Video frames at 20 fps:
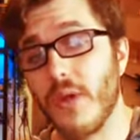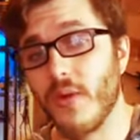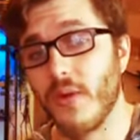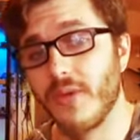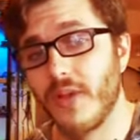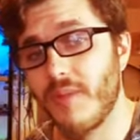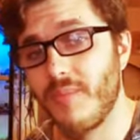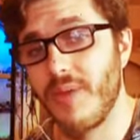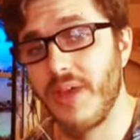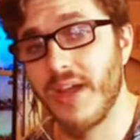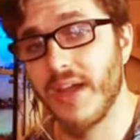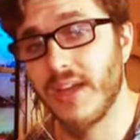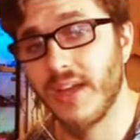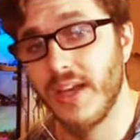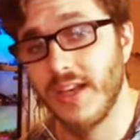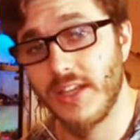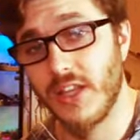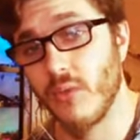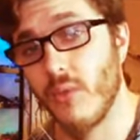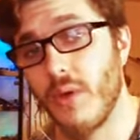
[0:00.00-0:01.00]
hold our pick
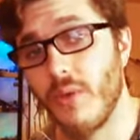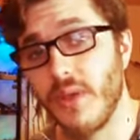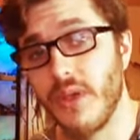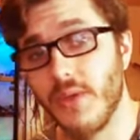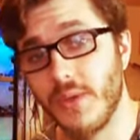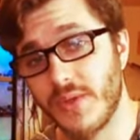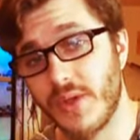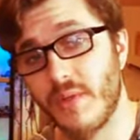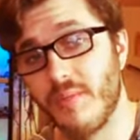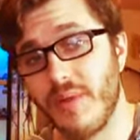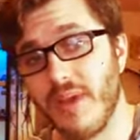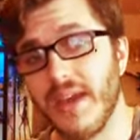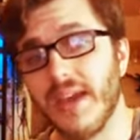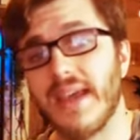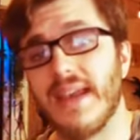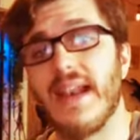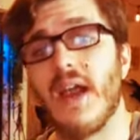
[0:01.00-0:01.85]
to the way we use our pick.